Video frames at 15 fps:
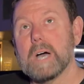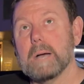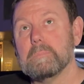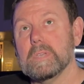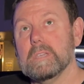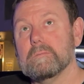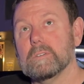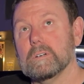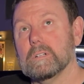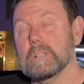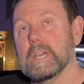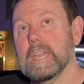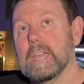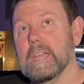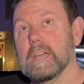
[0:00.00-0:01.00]
Pop
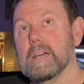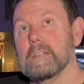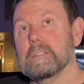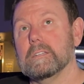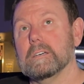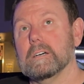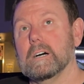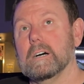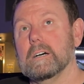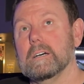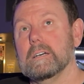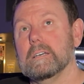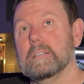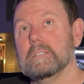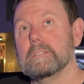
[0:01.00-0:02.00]
Evil, and
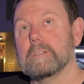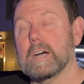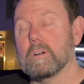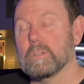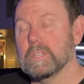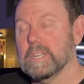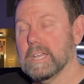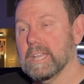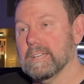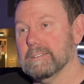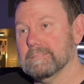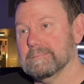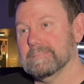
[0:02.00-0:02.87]
Devour the Day.